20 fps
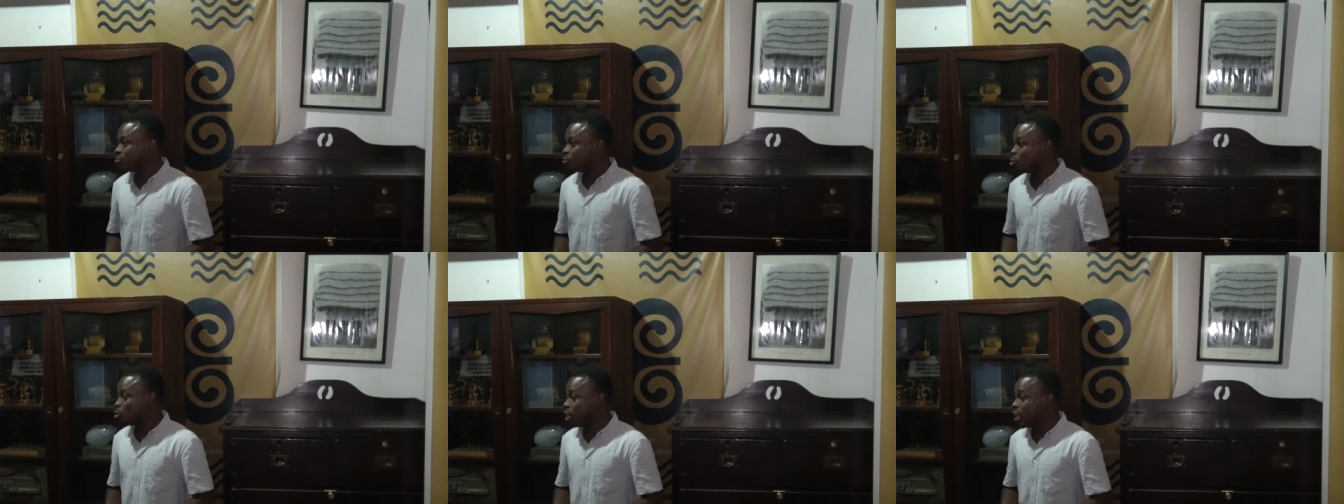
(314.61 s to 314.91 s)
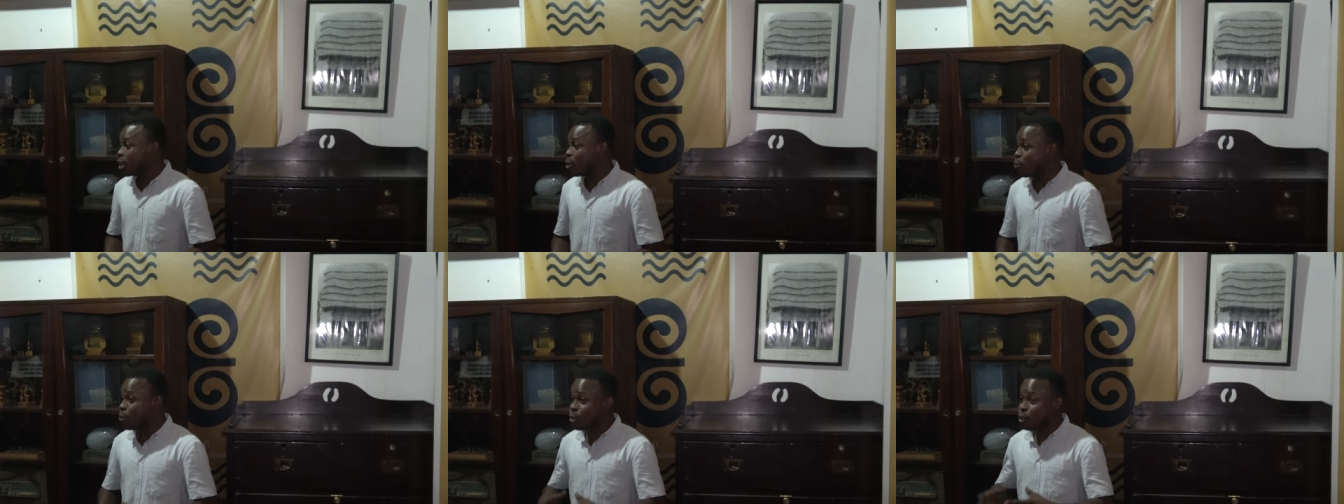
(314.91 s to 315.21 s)

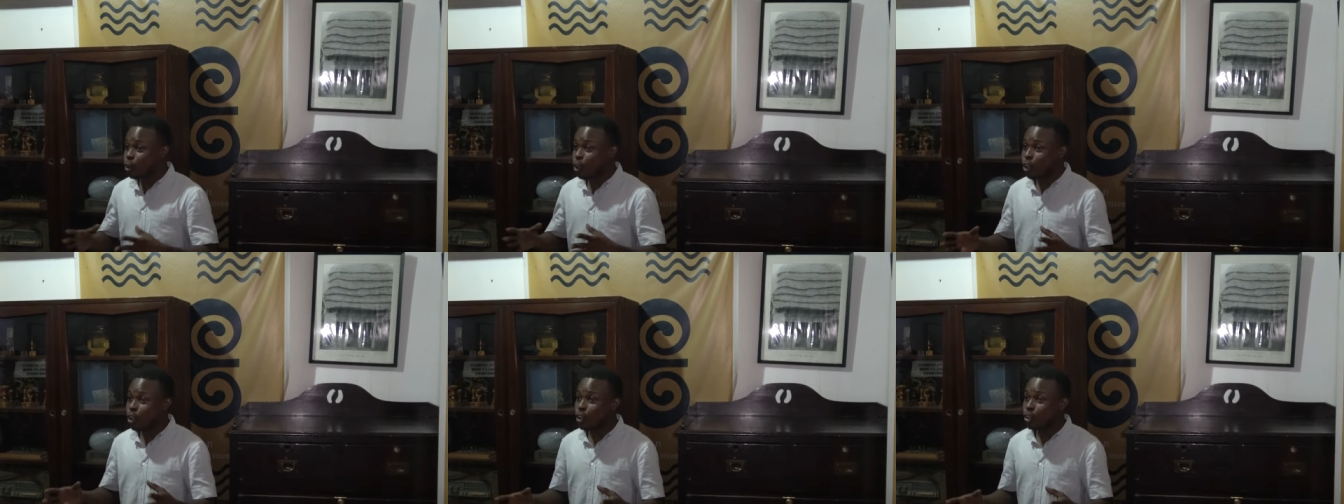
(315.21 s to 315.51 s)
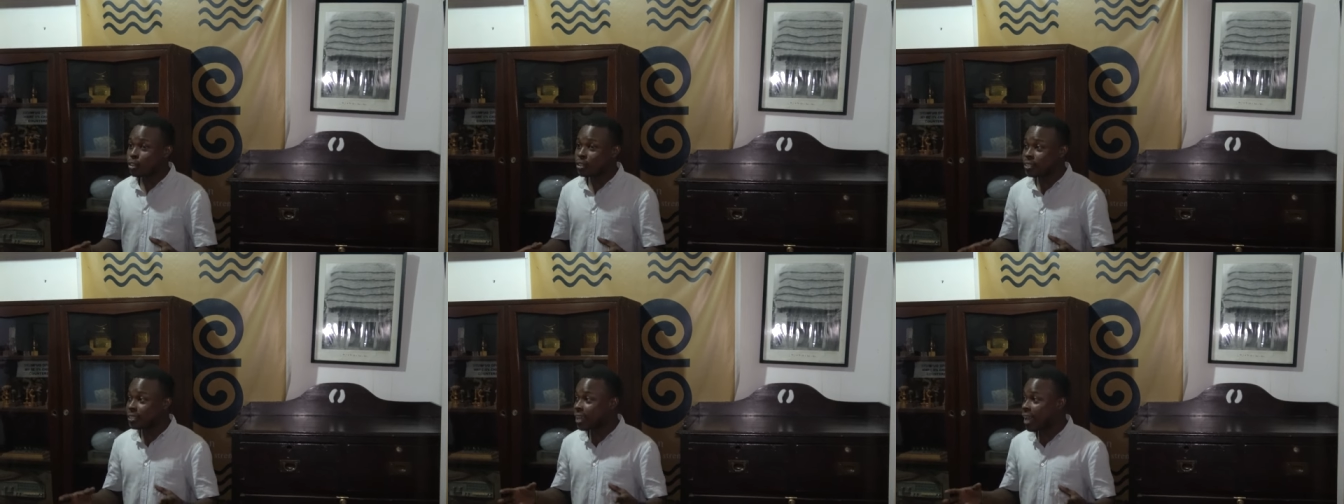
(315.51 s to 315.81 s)
Today we
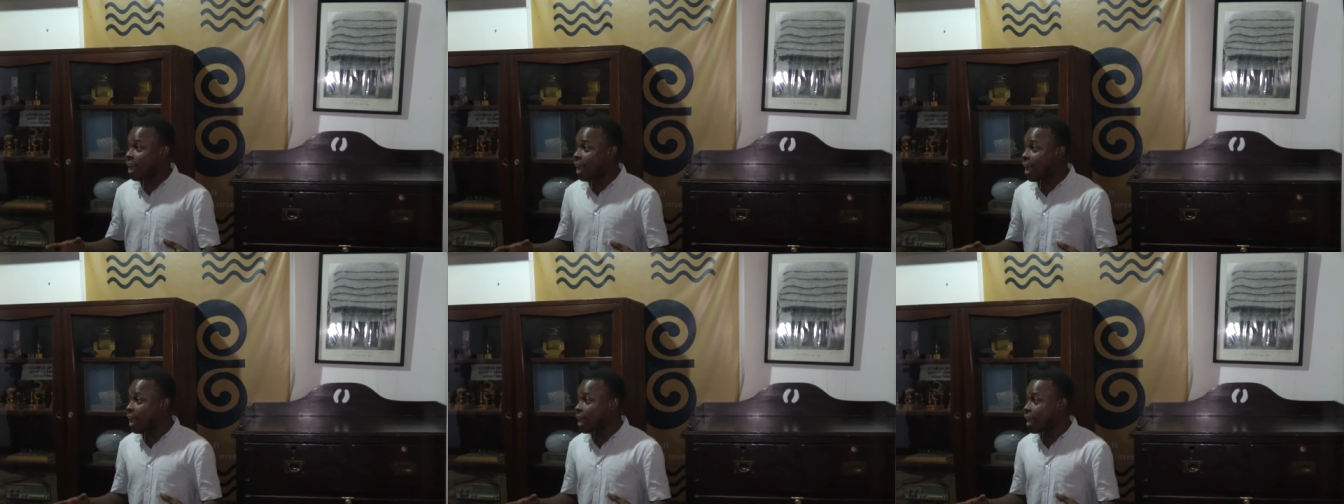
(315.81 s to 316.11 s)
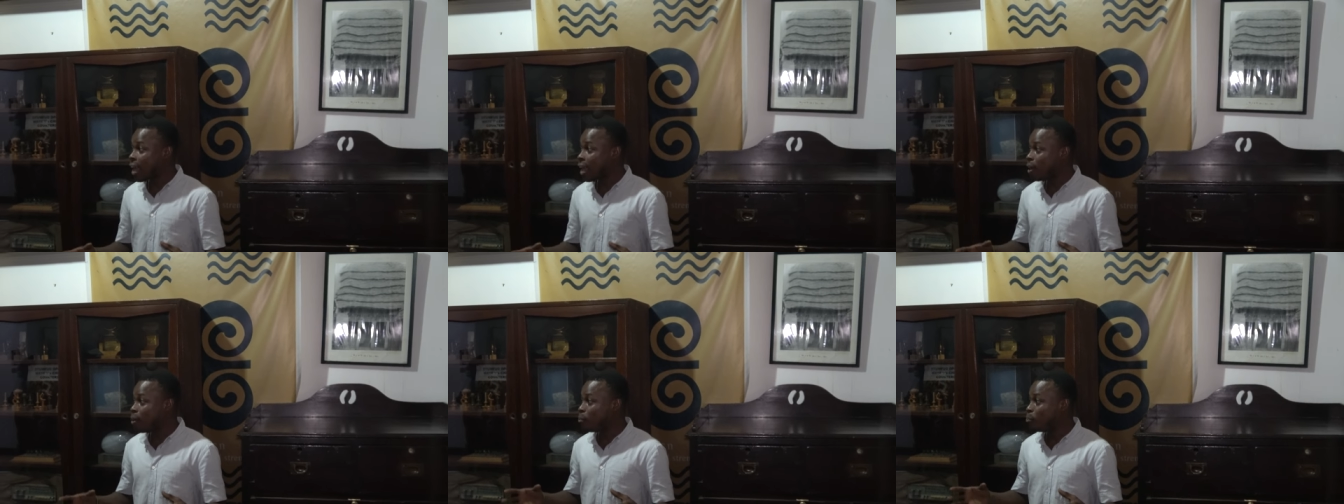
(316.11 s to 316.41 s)
call
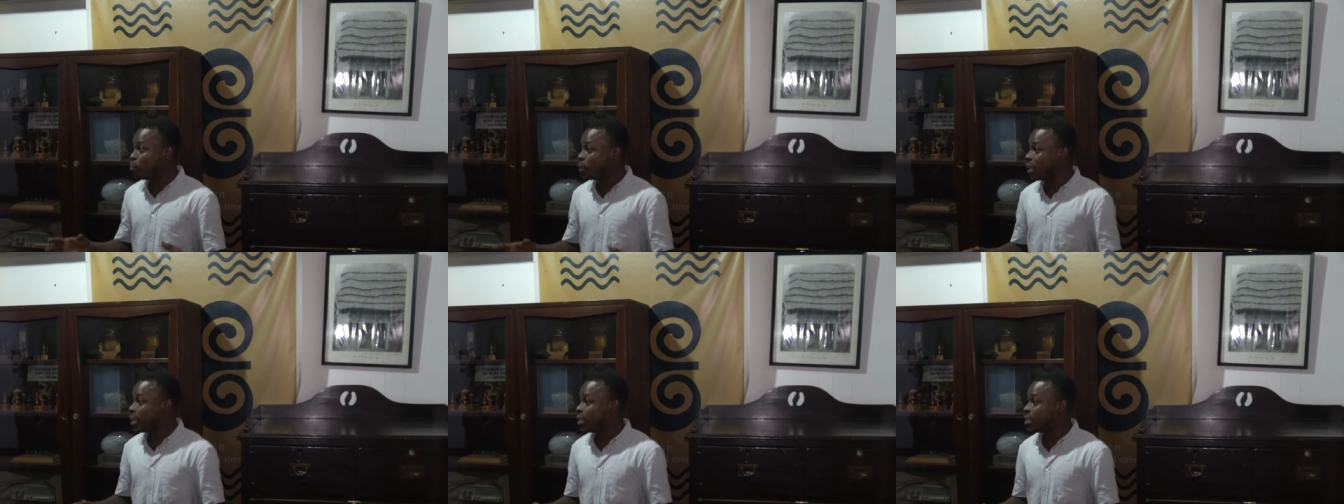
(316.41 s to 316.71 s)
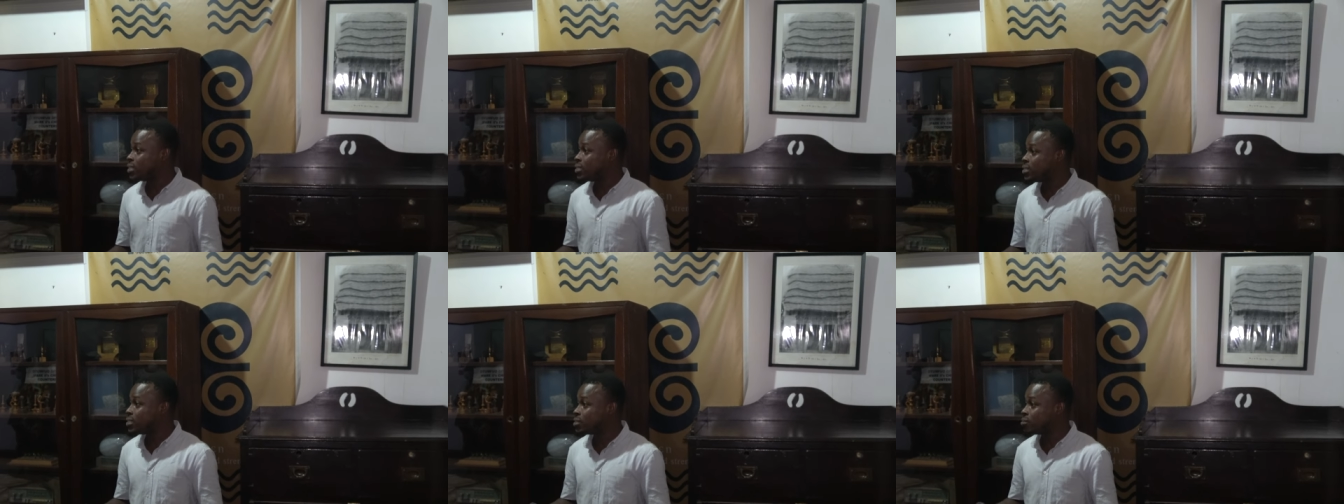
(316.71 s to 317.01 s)
that
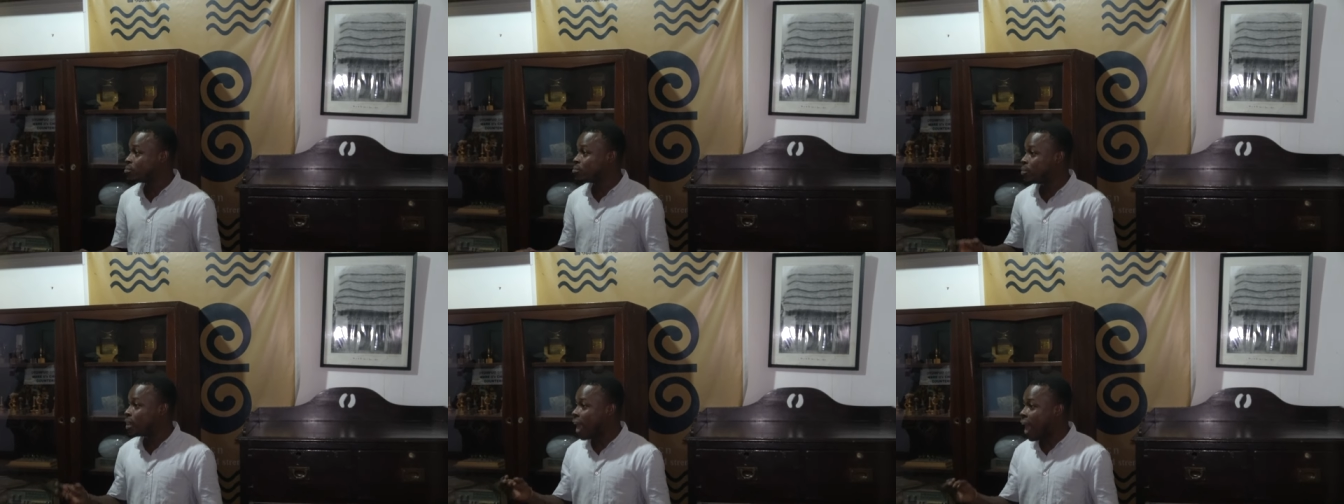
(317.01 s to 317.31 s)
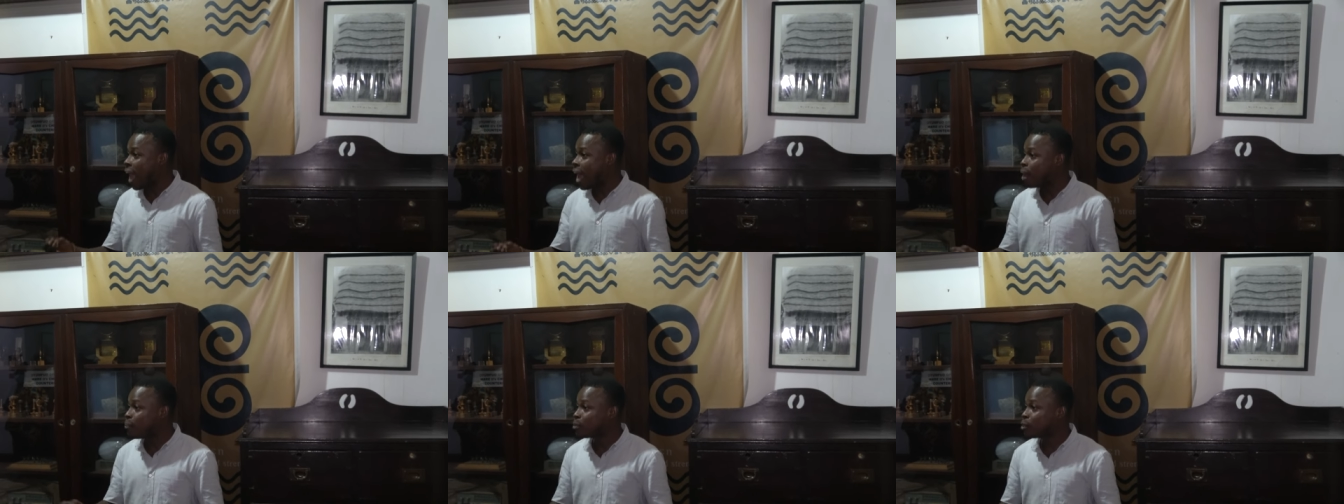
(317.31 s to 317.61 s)
place the
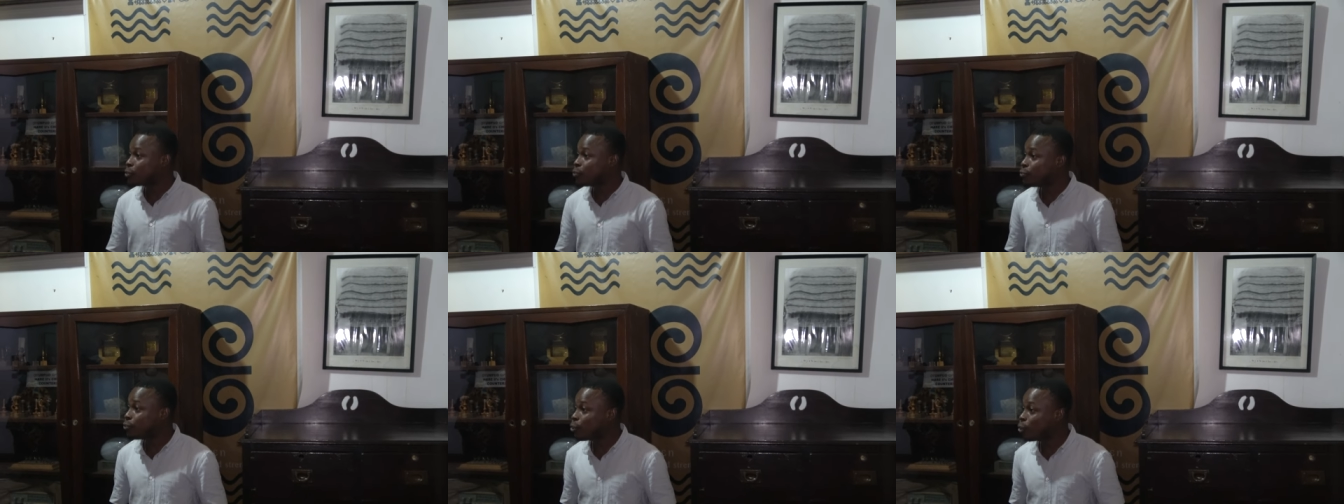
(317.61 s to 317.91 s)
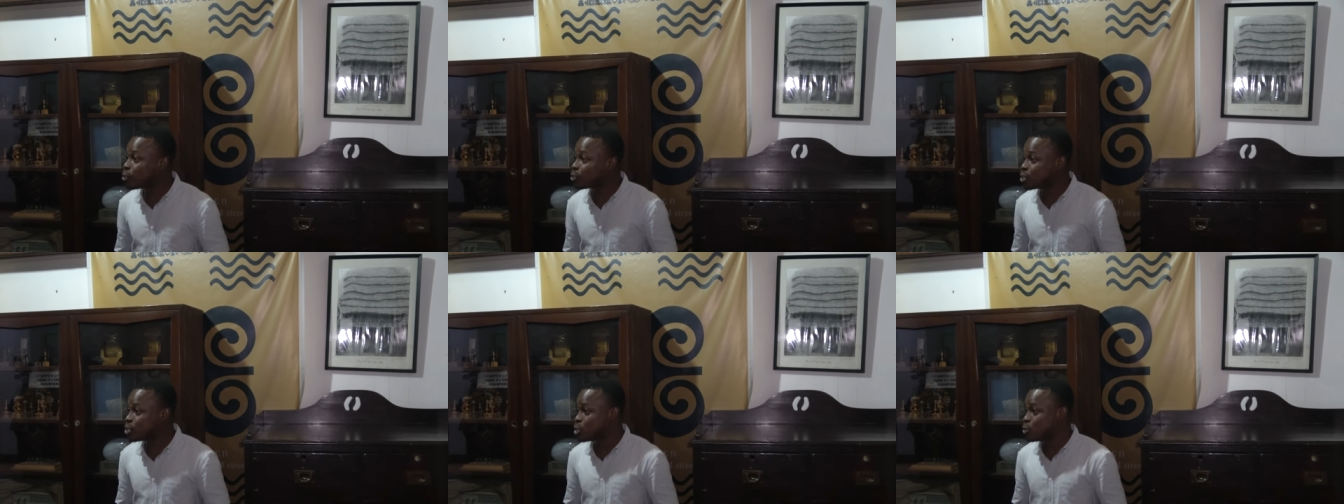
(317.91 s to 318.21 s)
Armed
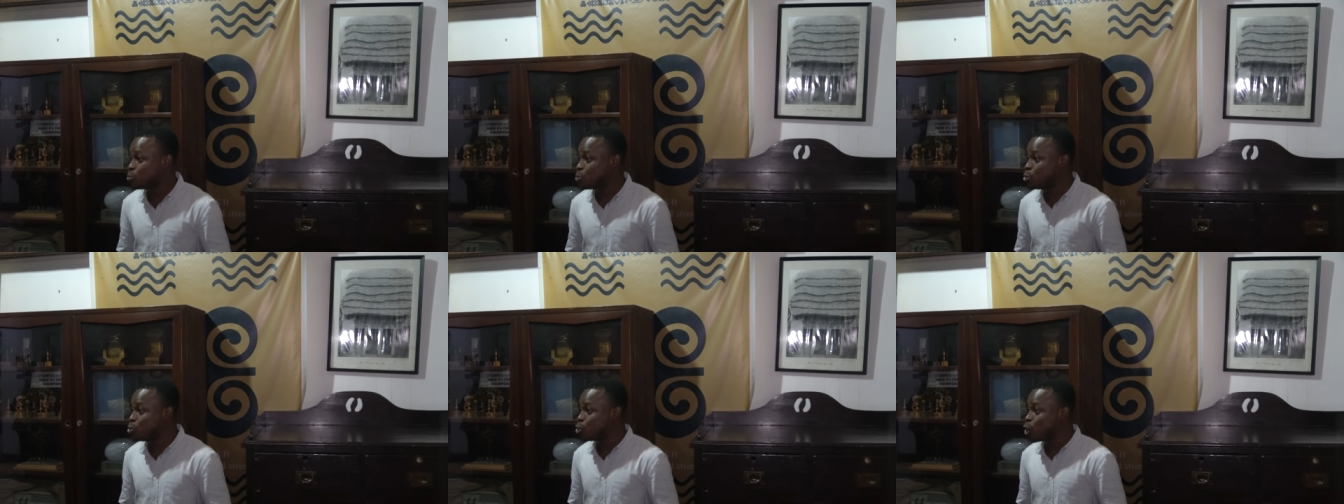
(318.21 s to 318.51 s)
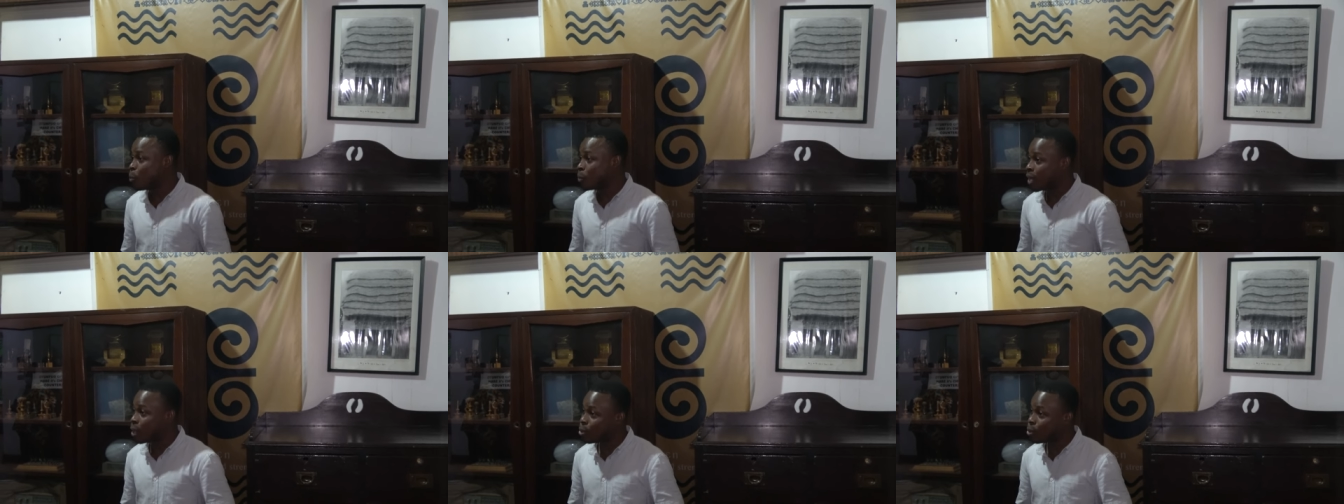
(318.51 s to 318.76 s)
Forces Museum.